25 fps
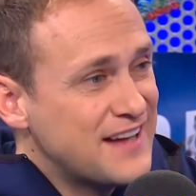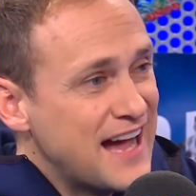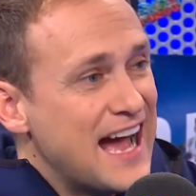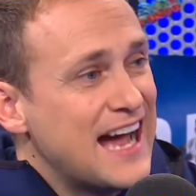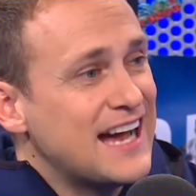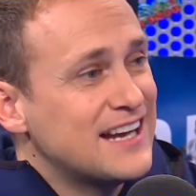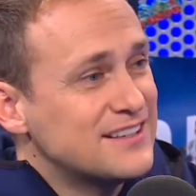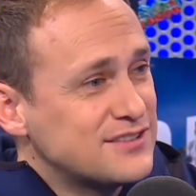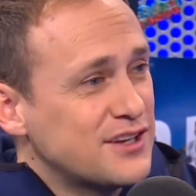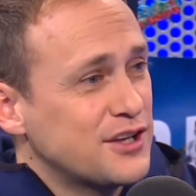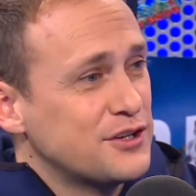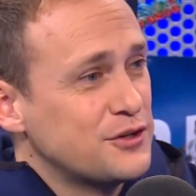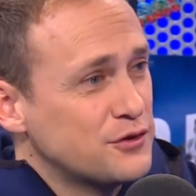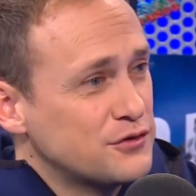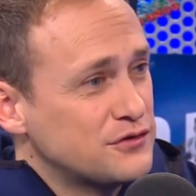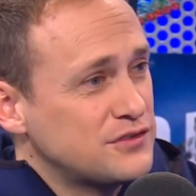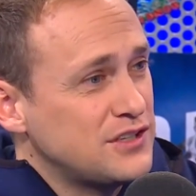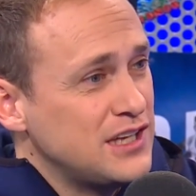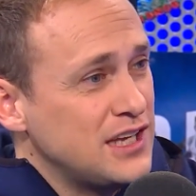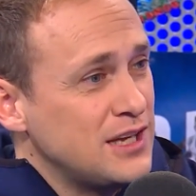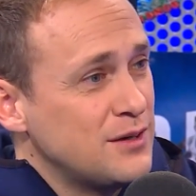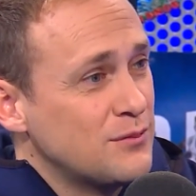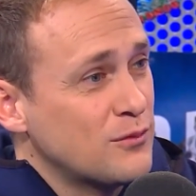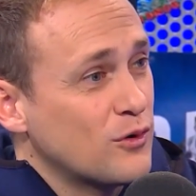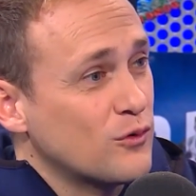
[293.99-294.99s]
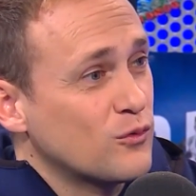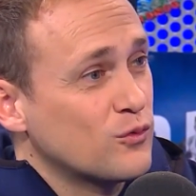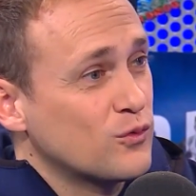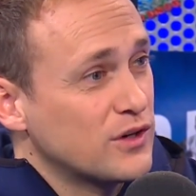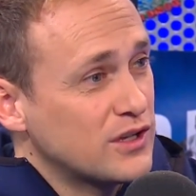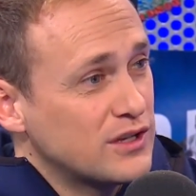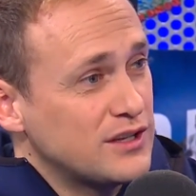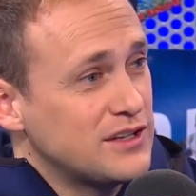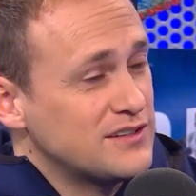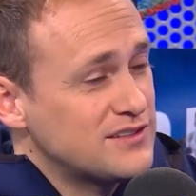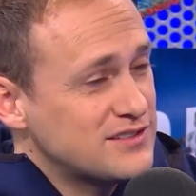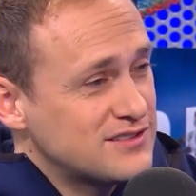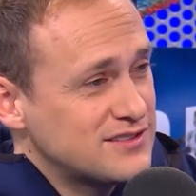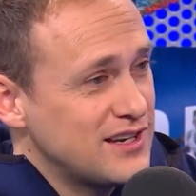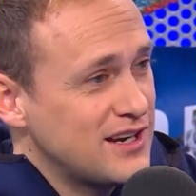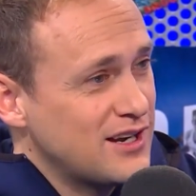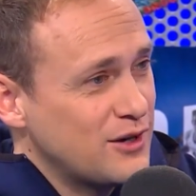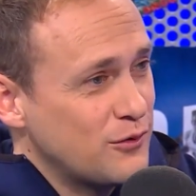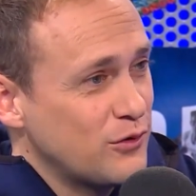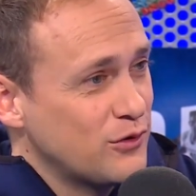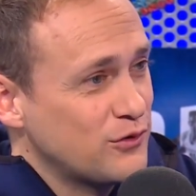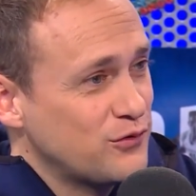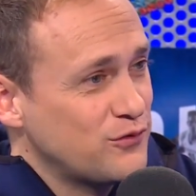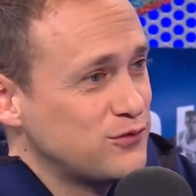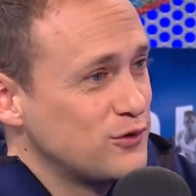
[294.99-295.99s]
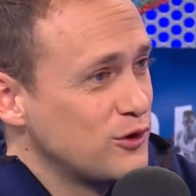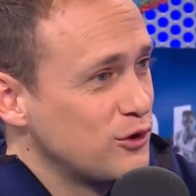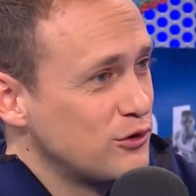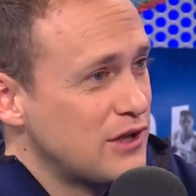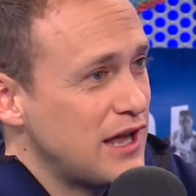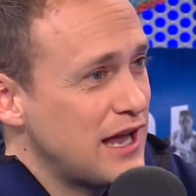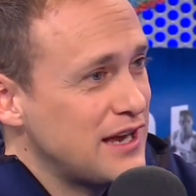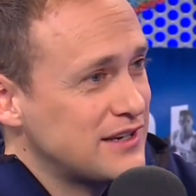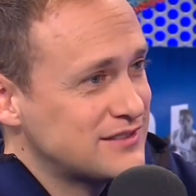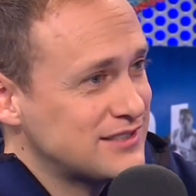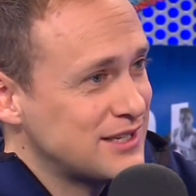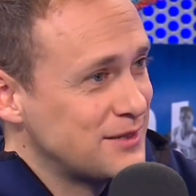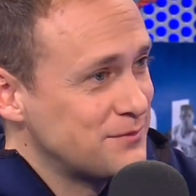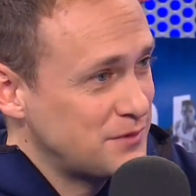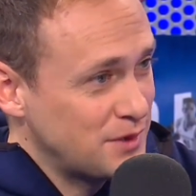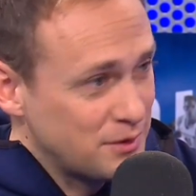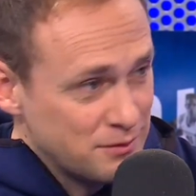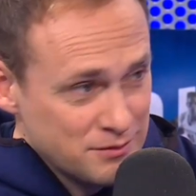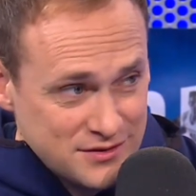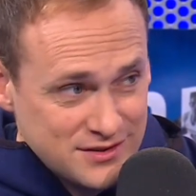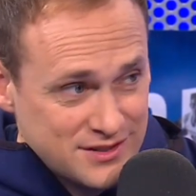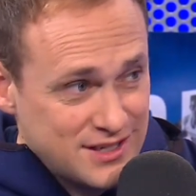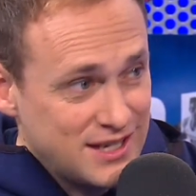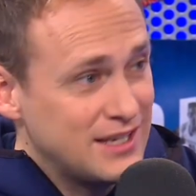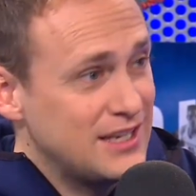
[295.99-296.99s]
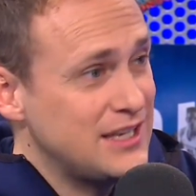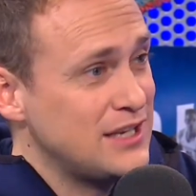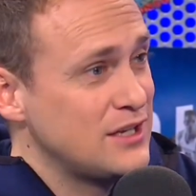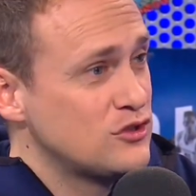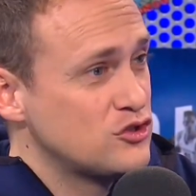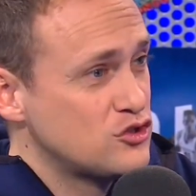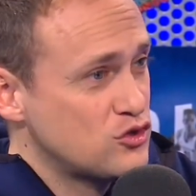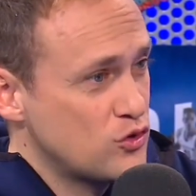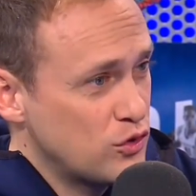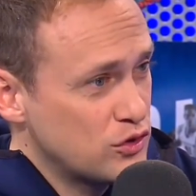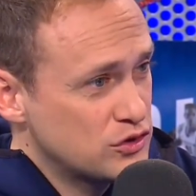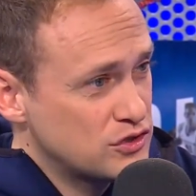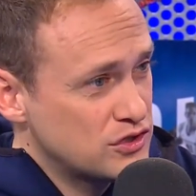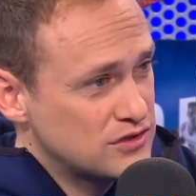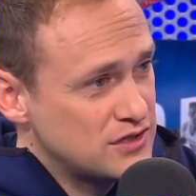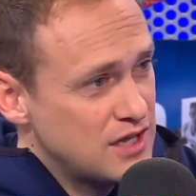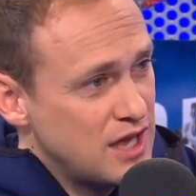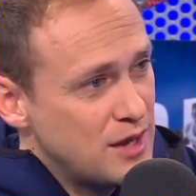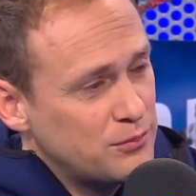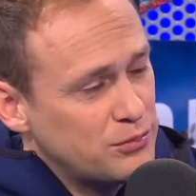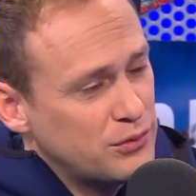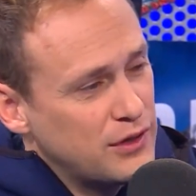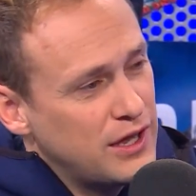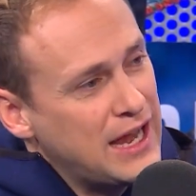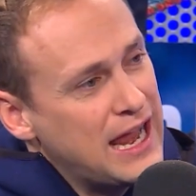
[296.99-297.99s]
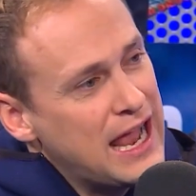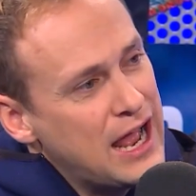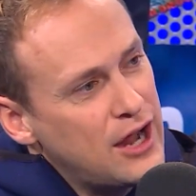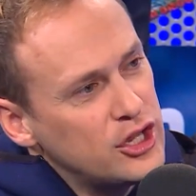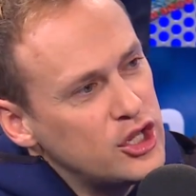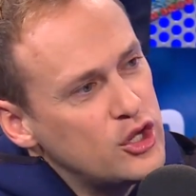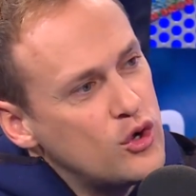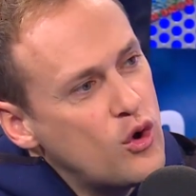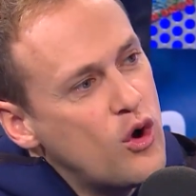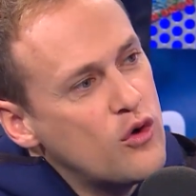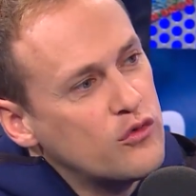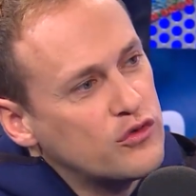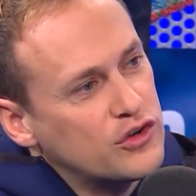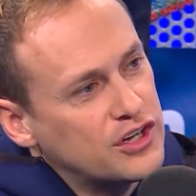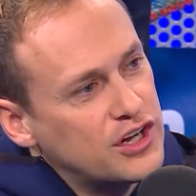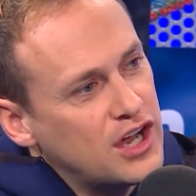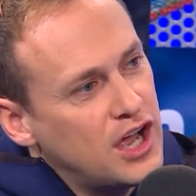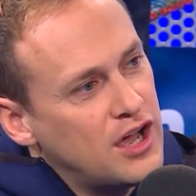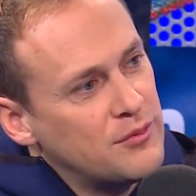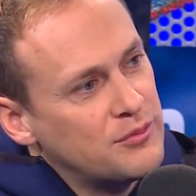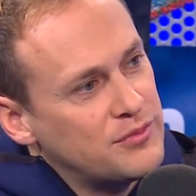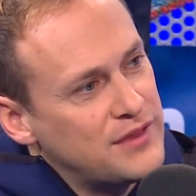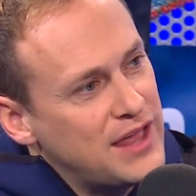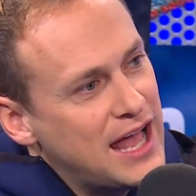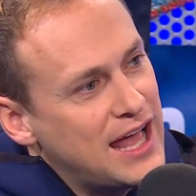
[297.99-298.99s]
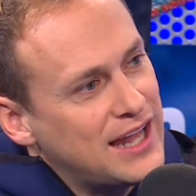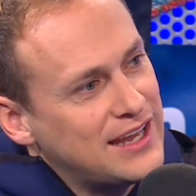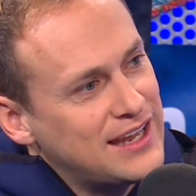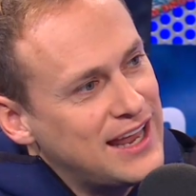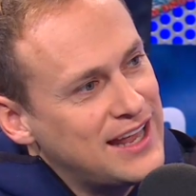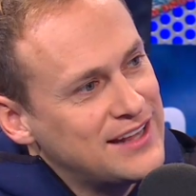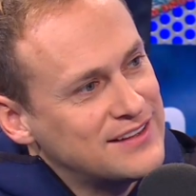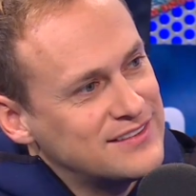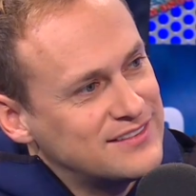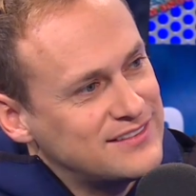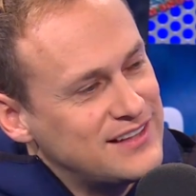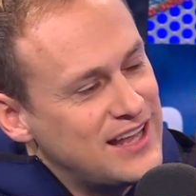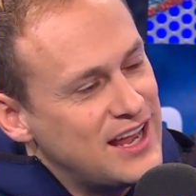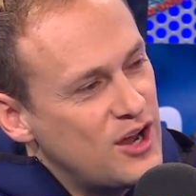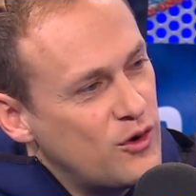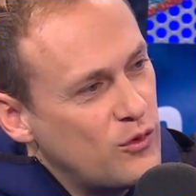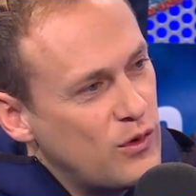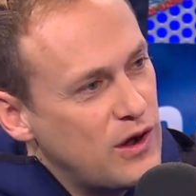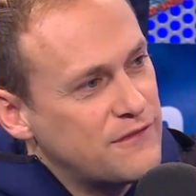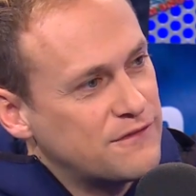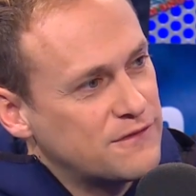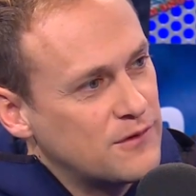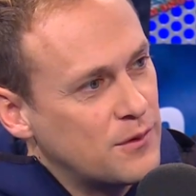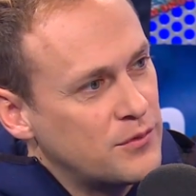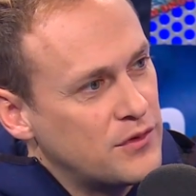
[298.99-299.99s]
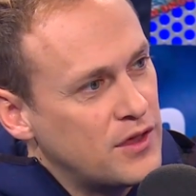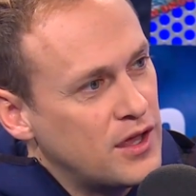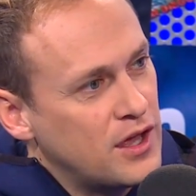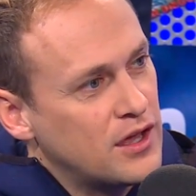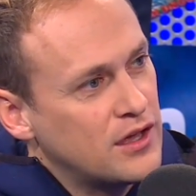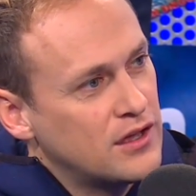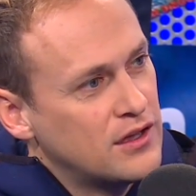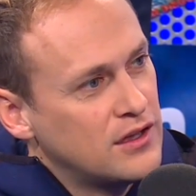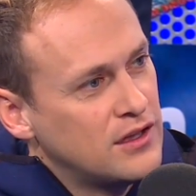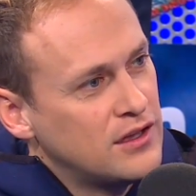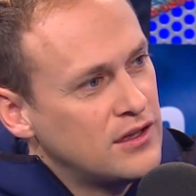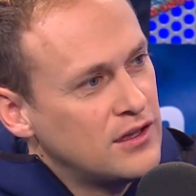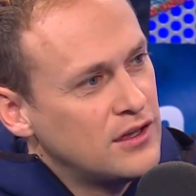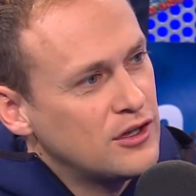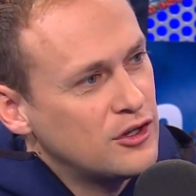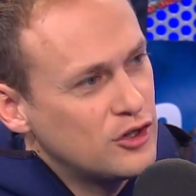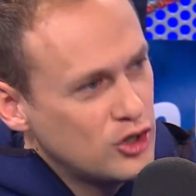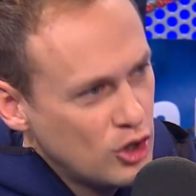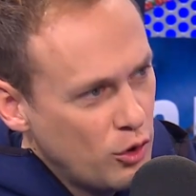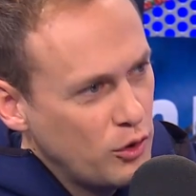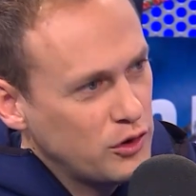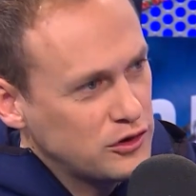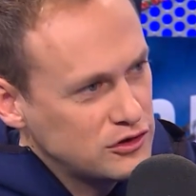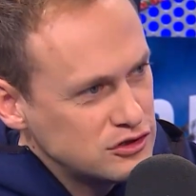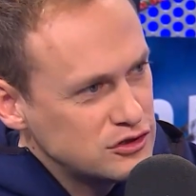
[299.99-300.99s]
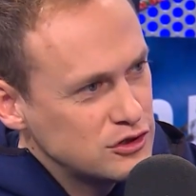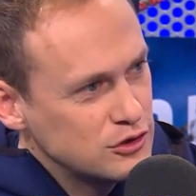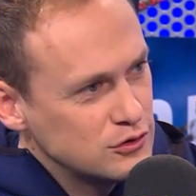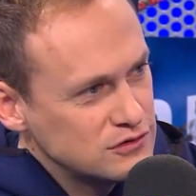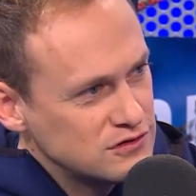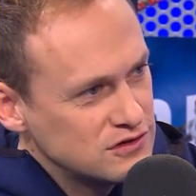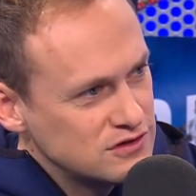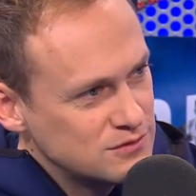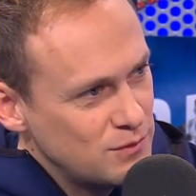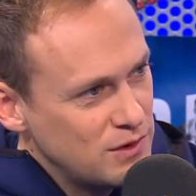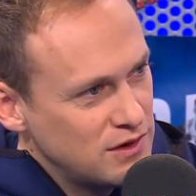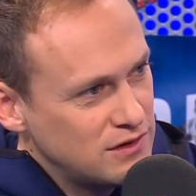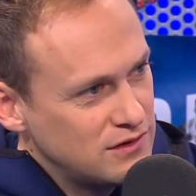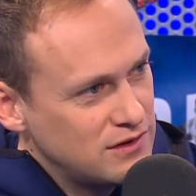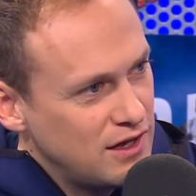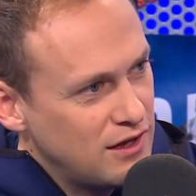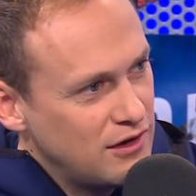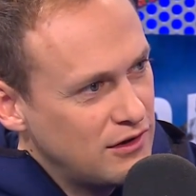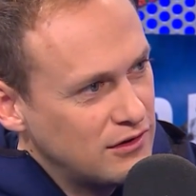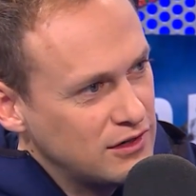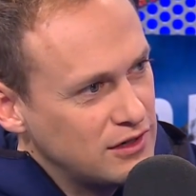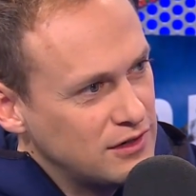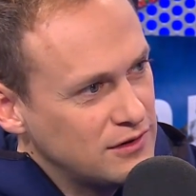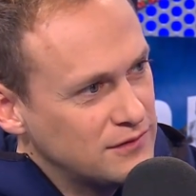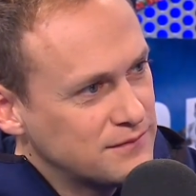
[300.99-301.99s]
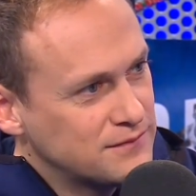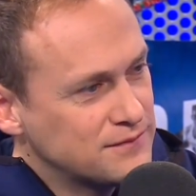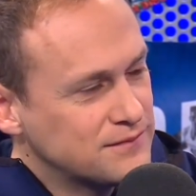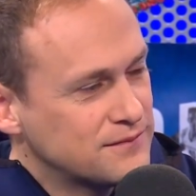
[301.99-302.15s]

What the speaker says: guys on your team are really sick with flu-like symptoms. Gideon George is not playing. How do you overcome that and stay away from the no excuses mentality?